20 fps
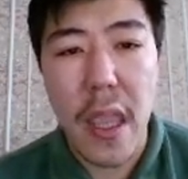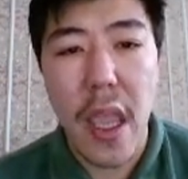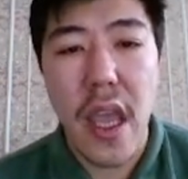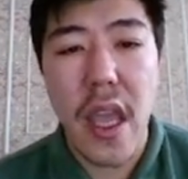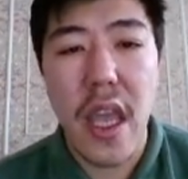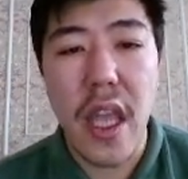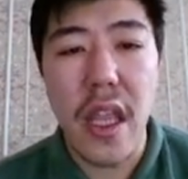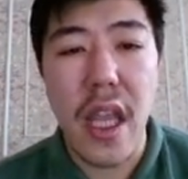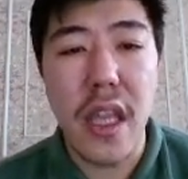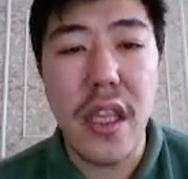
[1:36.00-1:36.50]

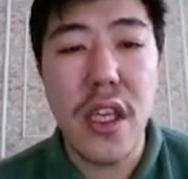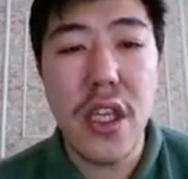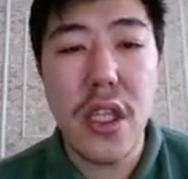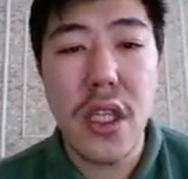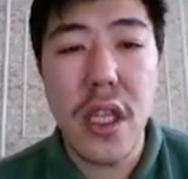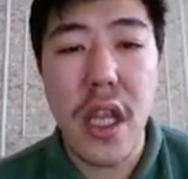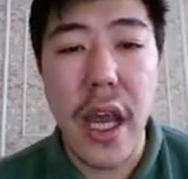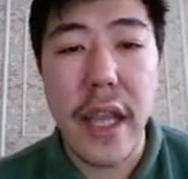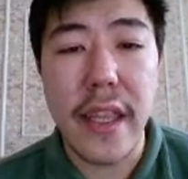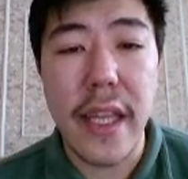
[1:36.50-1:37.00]
In addition,
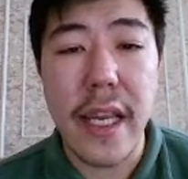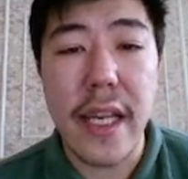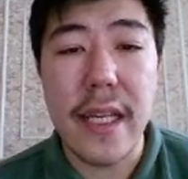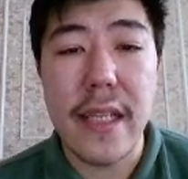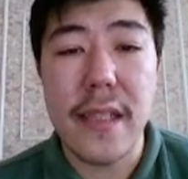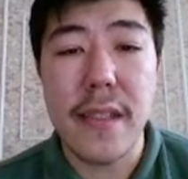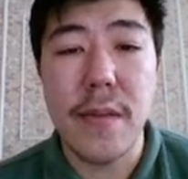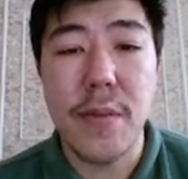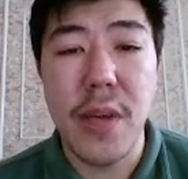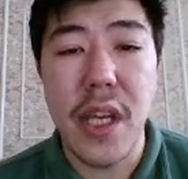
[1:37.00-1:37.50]

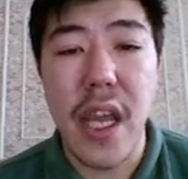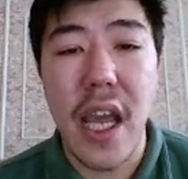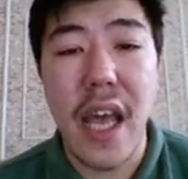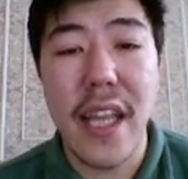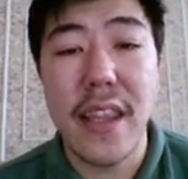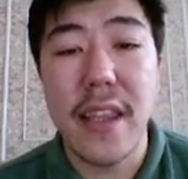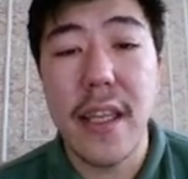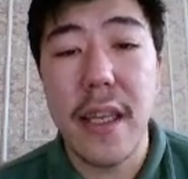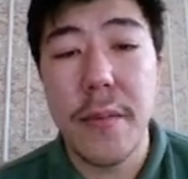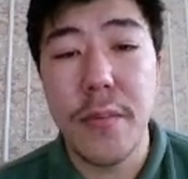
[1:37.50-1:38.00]
attackers may
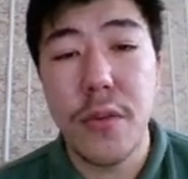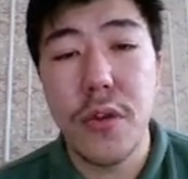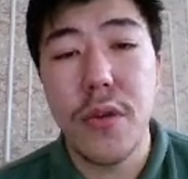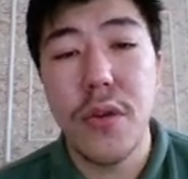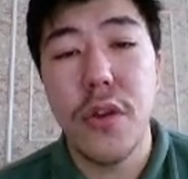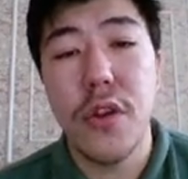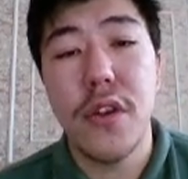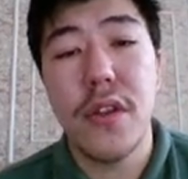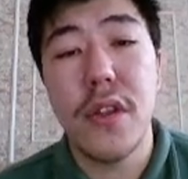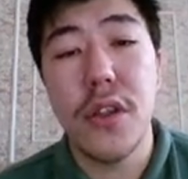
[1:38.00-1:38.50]
attempt to
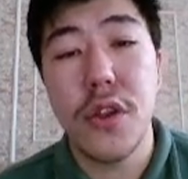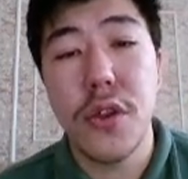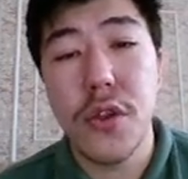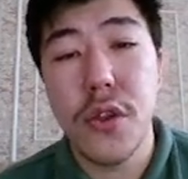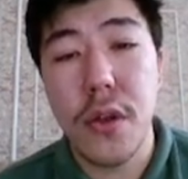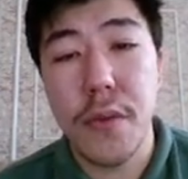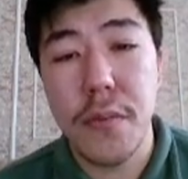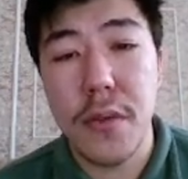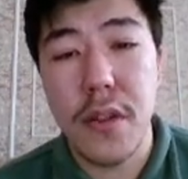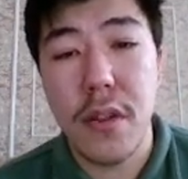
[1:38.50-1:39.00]

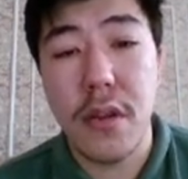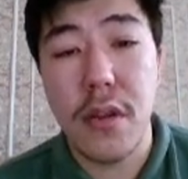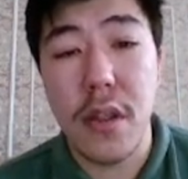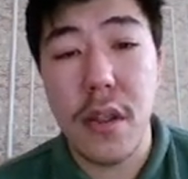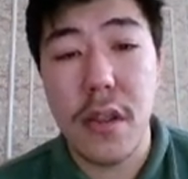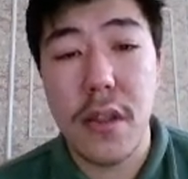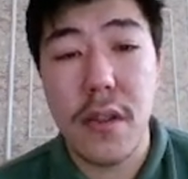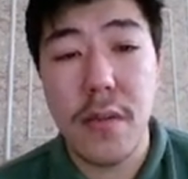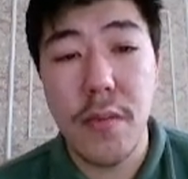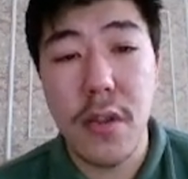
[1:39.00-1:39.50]
intercept the
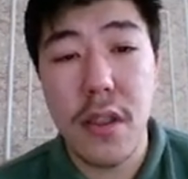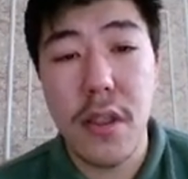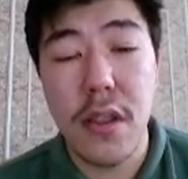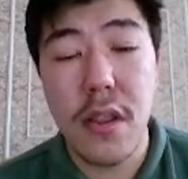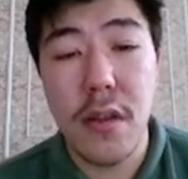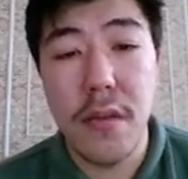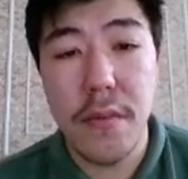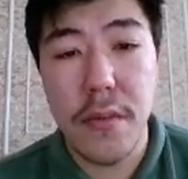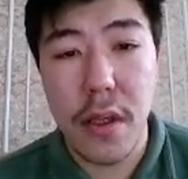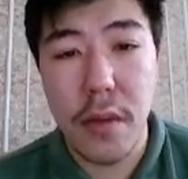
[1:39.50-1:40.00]
transmitted
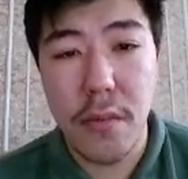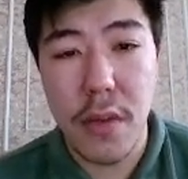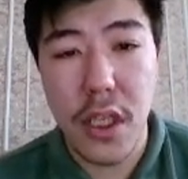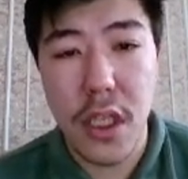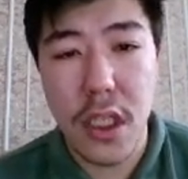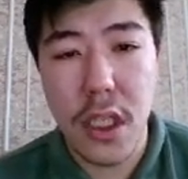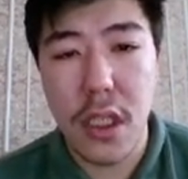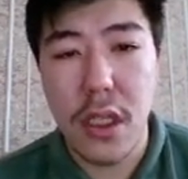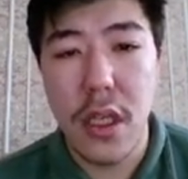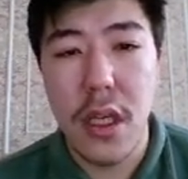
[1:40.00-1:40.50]
information.